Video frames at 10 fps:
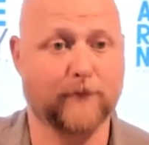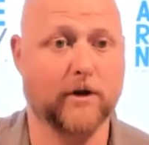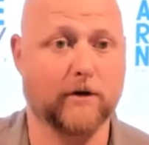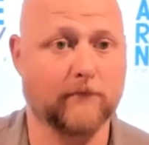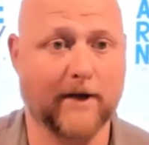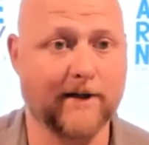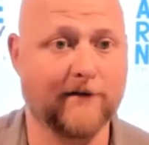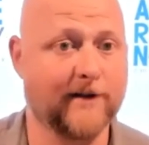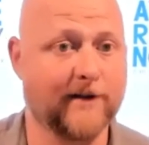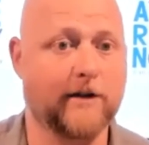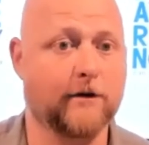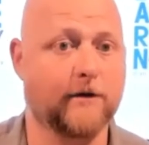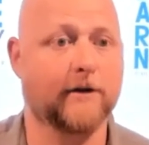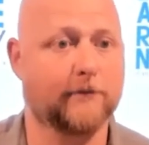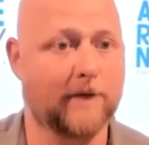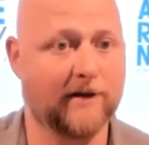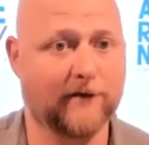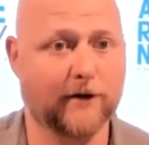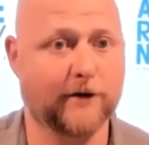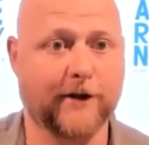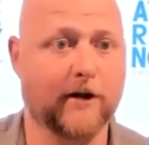you know, I did 52 deals my first